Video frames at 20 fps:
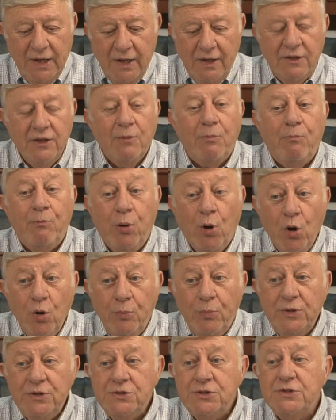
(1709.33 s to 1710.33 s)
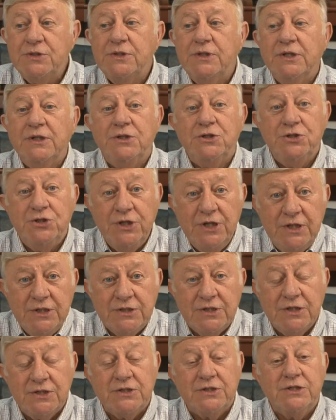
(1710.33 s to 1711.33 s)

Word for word: The purpose that Jesus,